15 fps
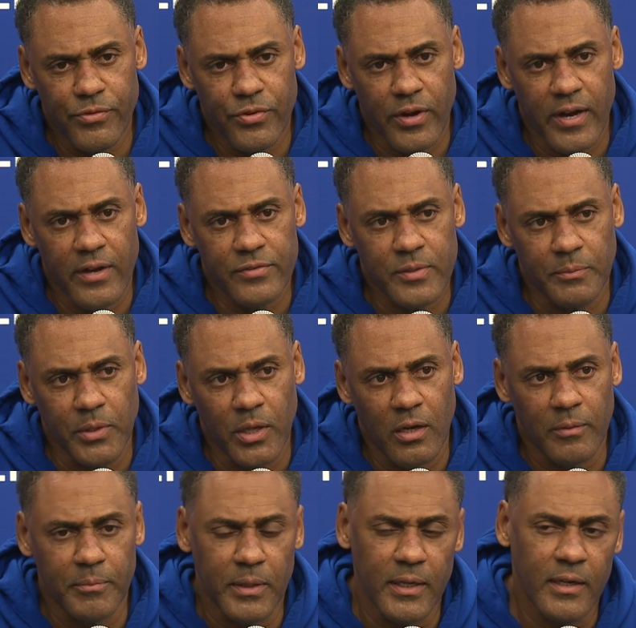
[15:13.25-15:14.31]
draft some
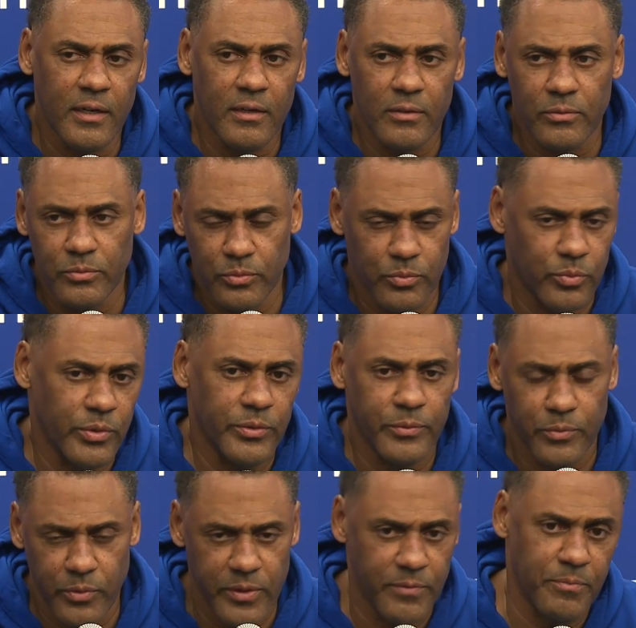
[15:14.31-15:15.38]
young men, and
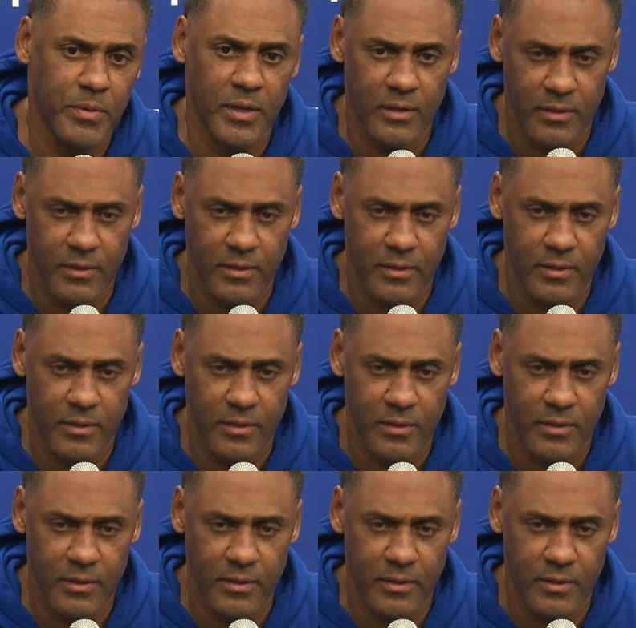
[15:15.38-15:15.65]
we've been